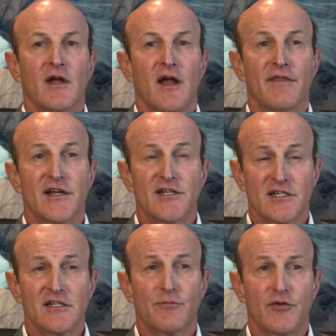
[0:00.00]
And that's
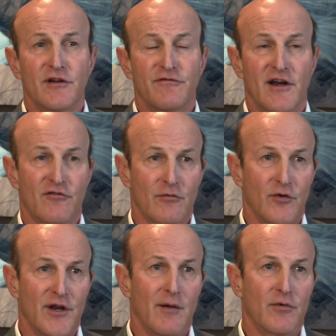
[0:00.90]
actually a pretty
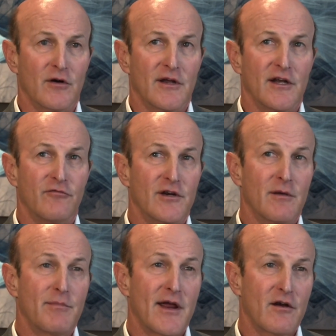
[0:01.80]
favorable number. And if we
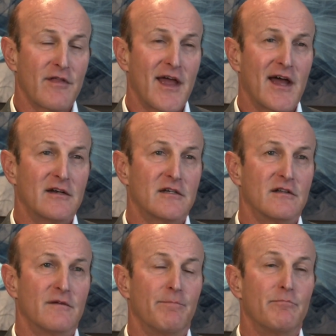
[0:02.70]
compare that to
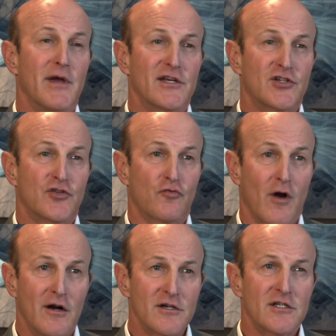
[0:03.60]
the best
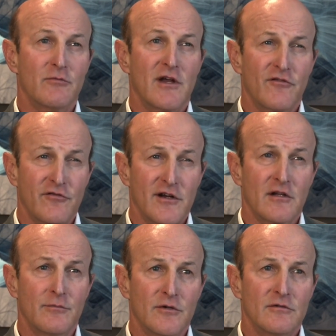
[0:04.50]
drugs that we have
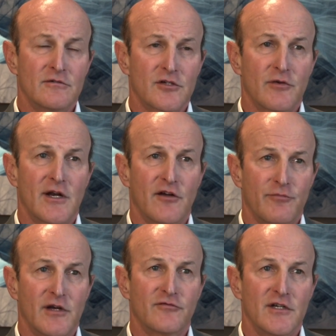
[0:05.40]
available to treat
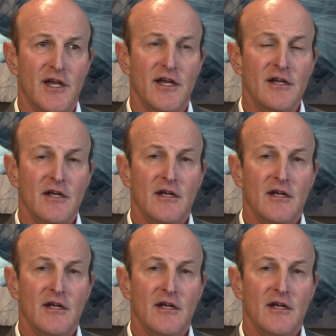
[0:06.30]
HFpEF today,